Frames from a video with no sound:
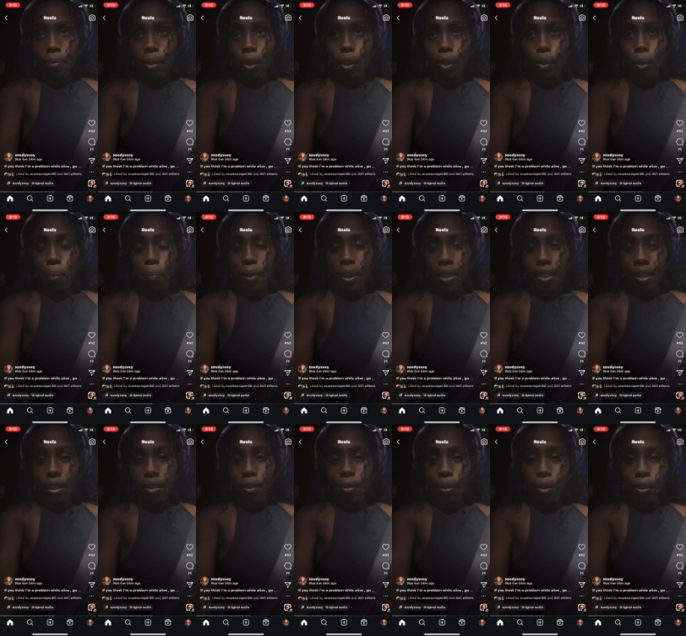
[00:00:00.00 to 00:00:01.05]
there's so many
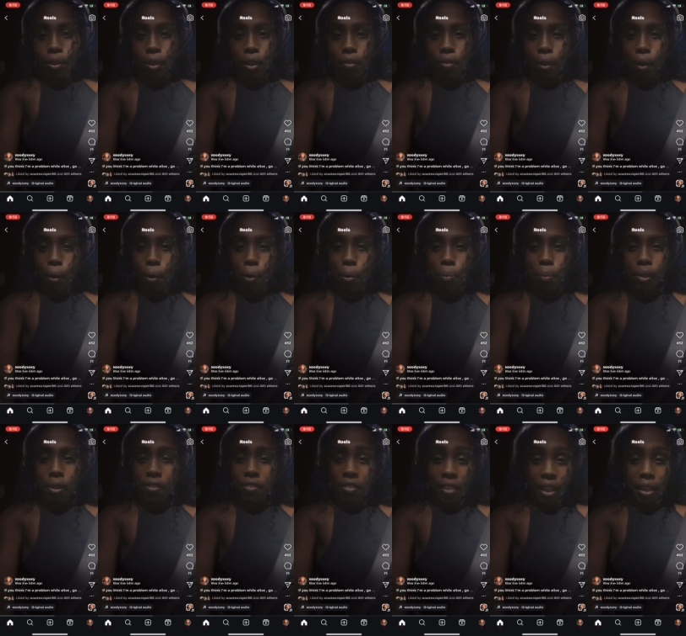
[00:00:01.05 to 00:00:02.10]
kids who deserve a home and
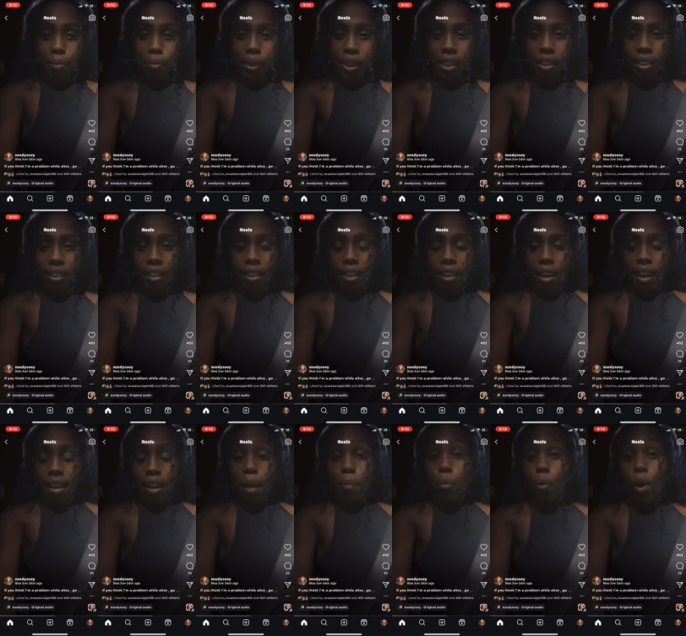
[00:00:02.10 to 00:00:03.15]
a family,
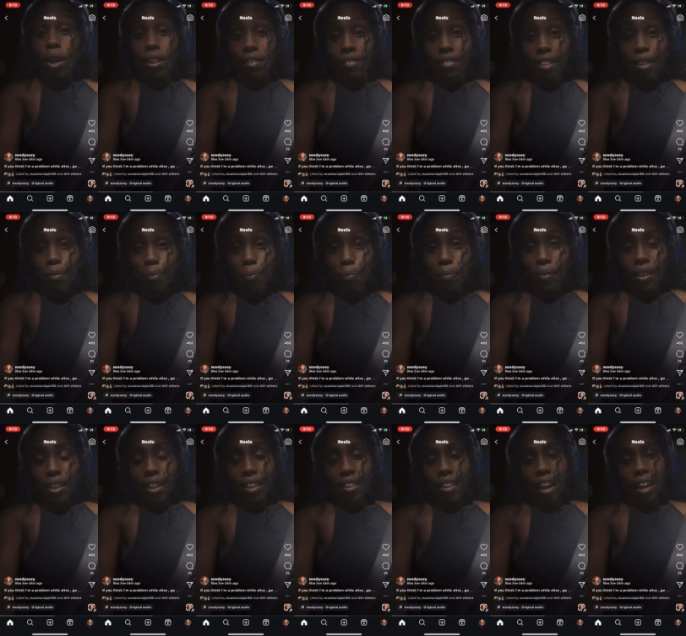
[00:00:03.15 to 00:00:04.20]
and I'm one of them.
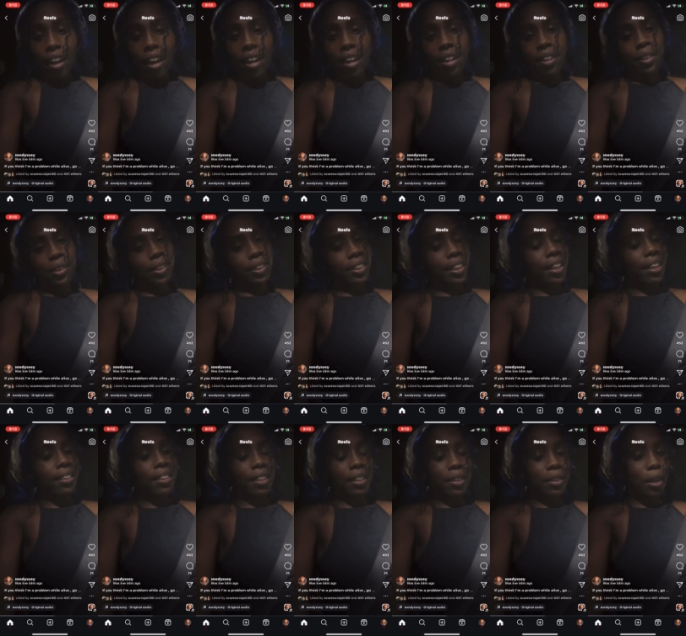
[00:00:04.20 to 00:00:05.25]
That I
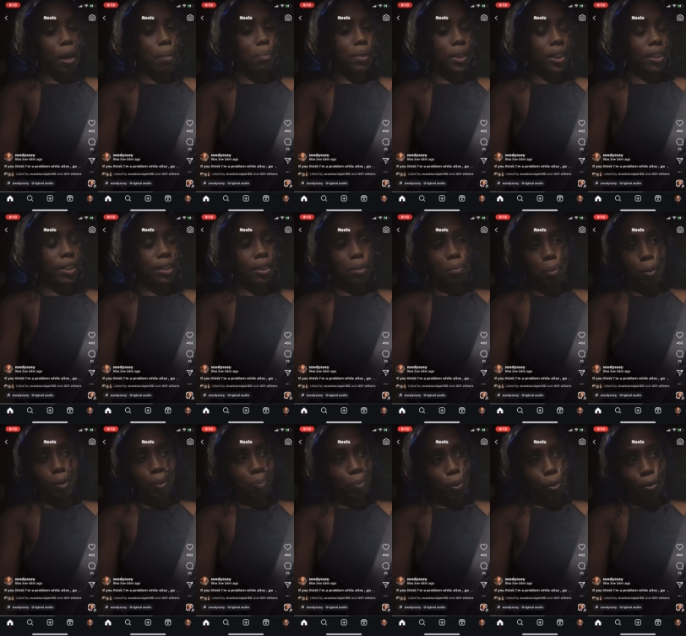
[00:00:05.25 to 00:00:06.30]
understand that adopting is the
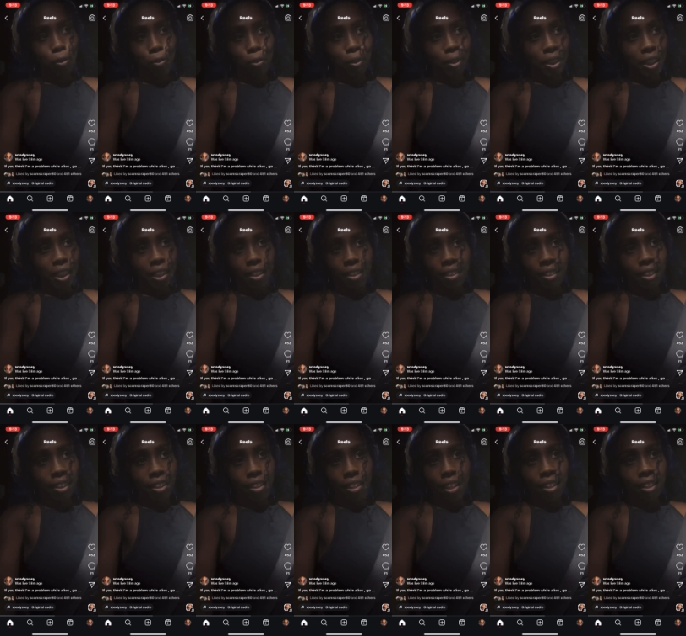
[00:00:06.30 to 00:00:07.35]
most beautiful thing, and
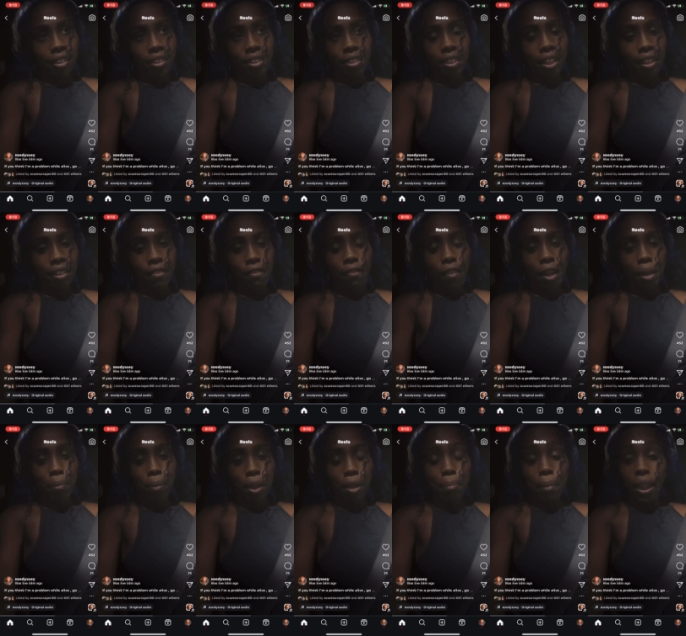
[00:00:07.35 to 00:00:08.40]
DNA doesn't take a
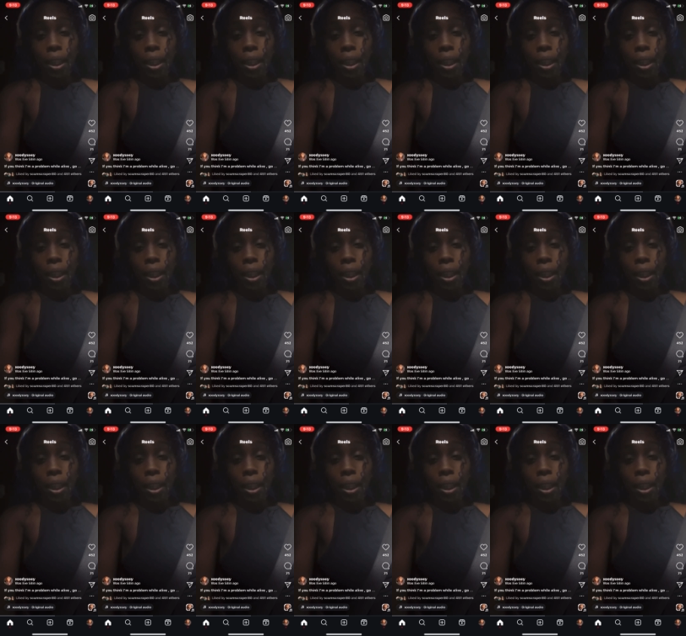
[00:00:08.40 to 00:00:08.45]
family,